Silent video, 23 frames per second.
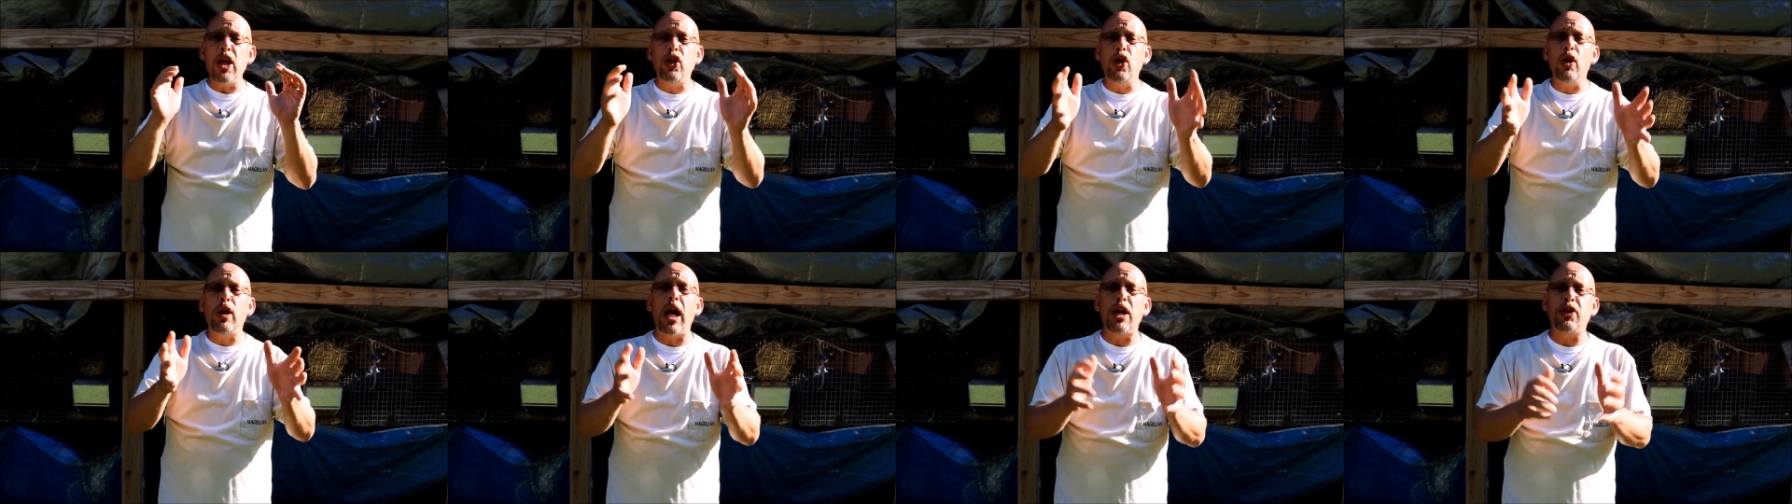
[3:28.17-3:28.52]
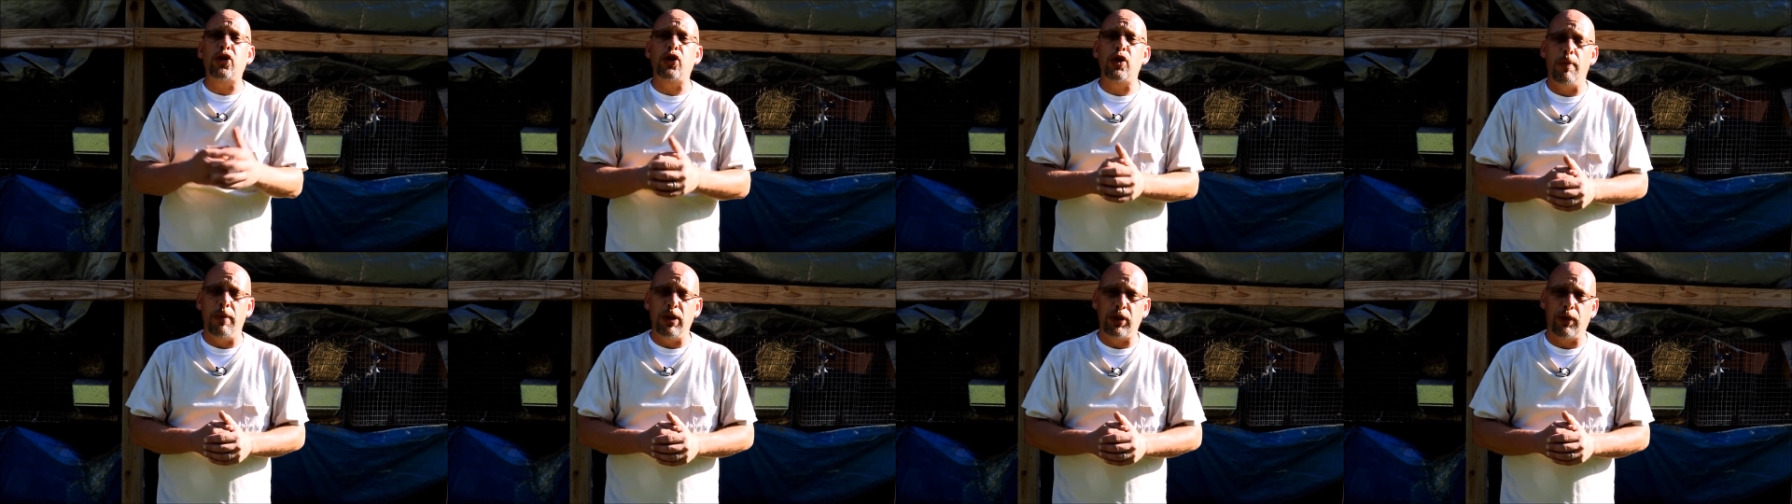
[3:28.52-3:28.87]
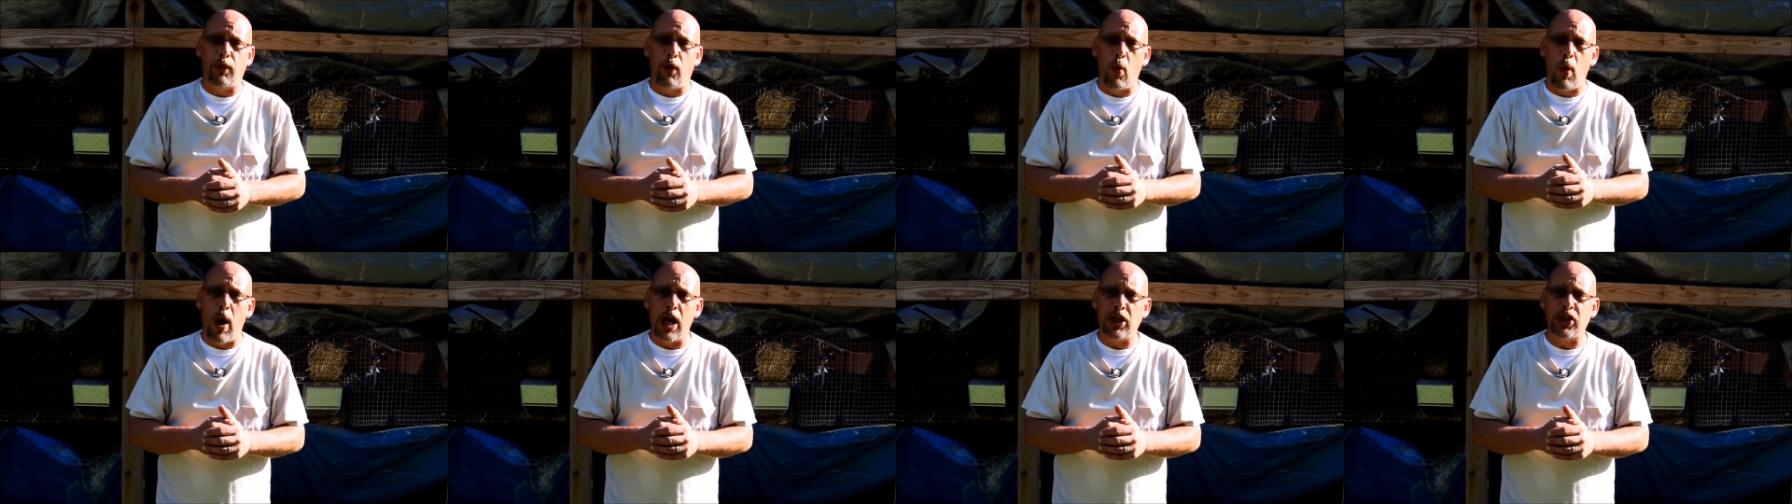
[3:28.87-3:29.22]
Thank you guys so
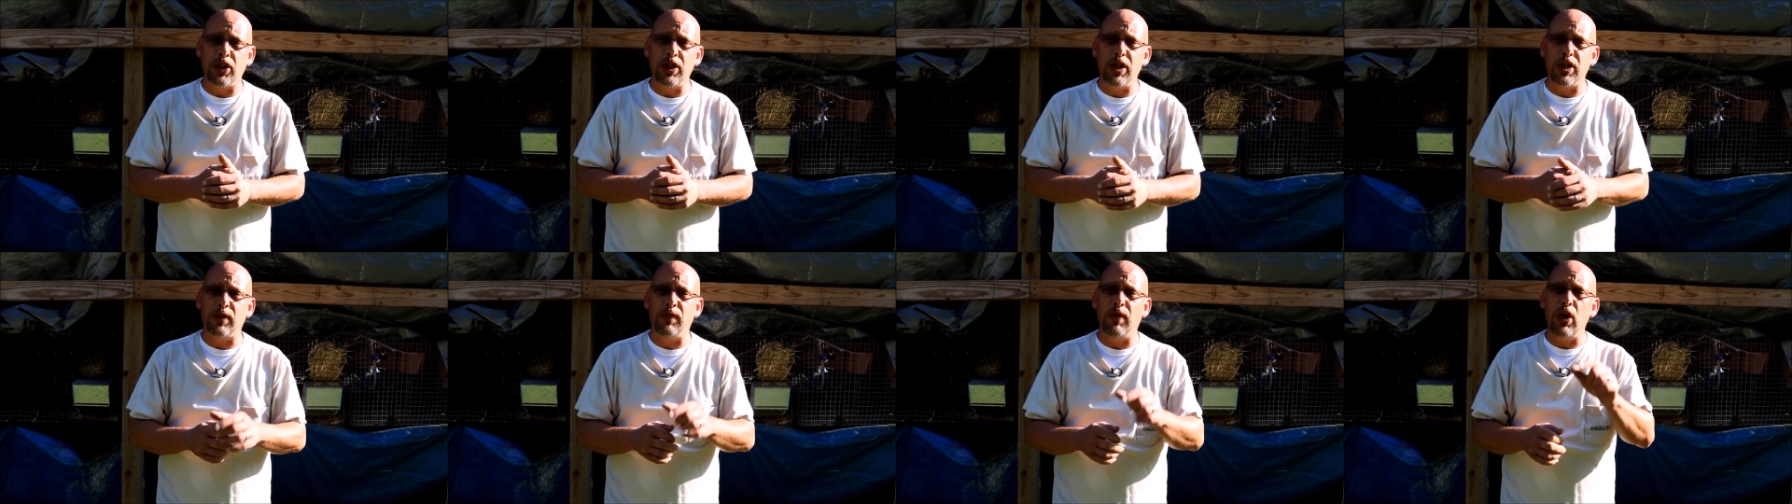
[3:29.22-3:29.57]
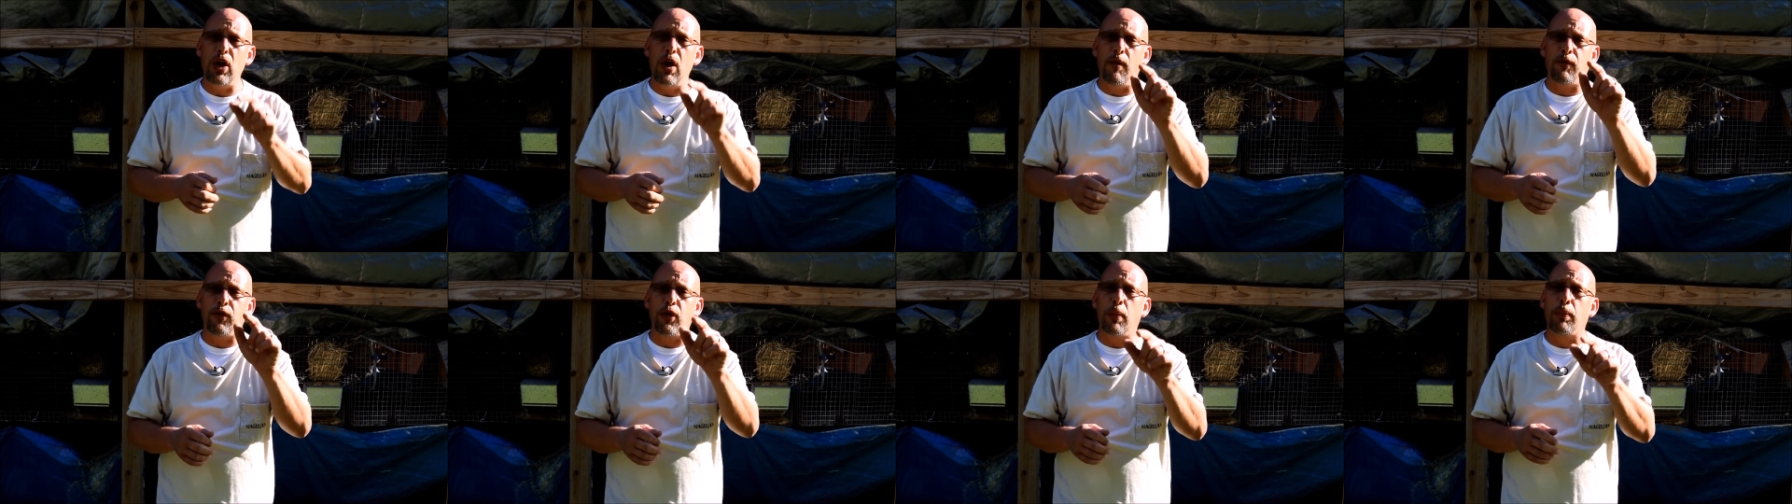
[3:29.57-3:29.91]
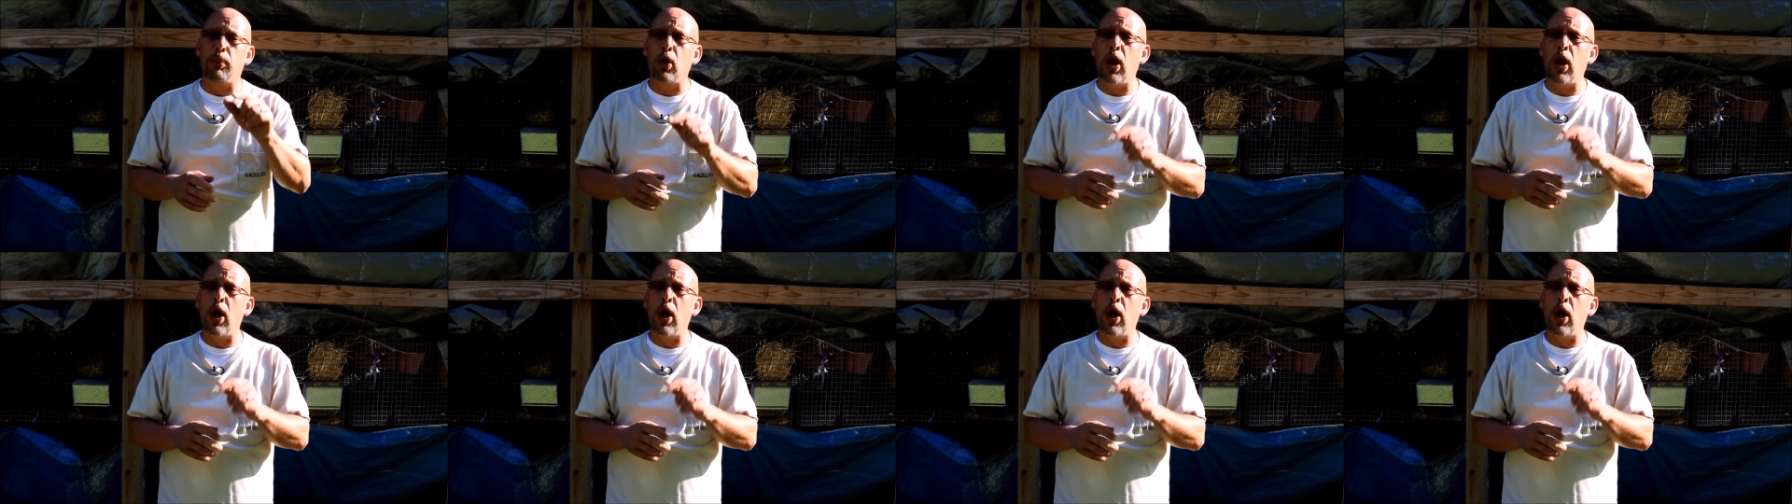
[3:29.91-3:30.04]
much for watching this video.